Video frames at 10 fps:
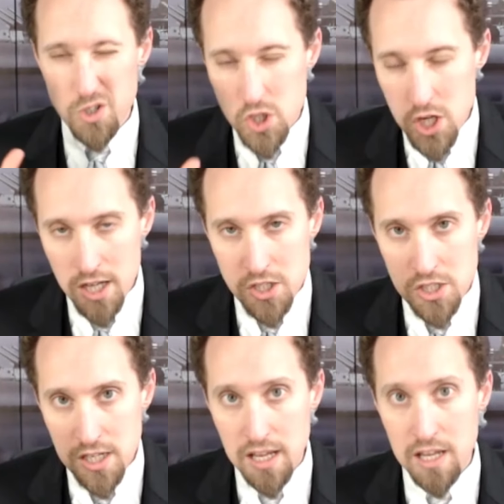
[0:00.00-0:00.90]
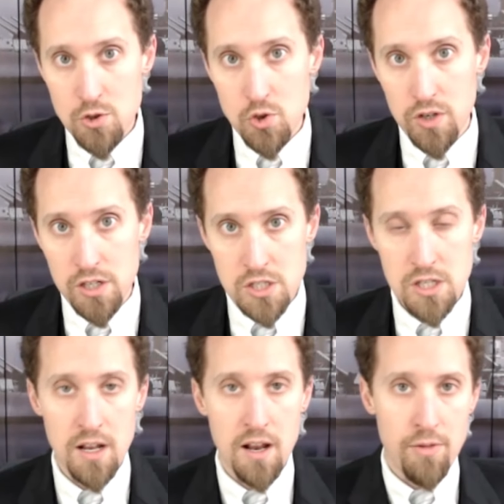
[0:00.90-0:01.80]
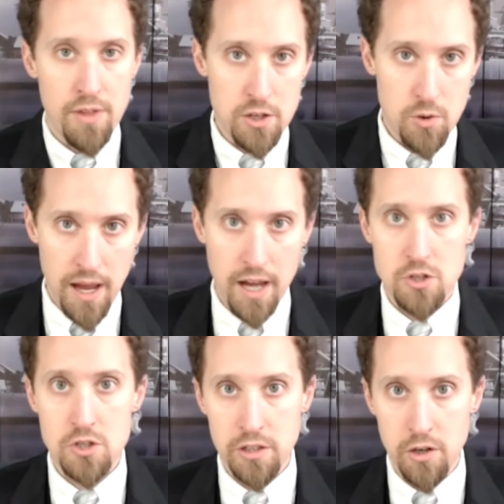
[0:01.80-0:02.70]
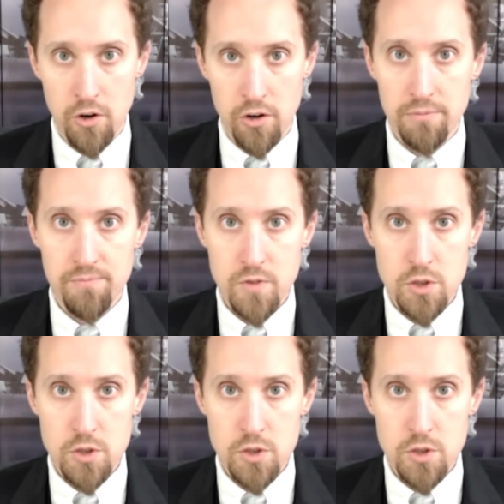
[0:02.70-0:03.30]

just in interest than you actually earn.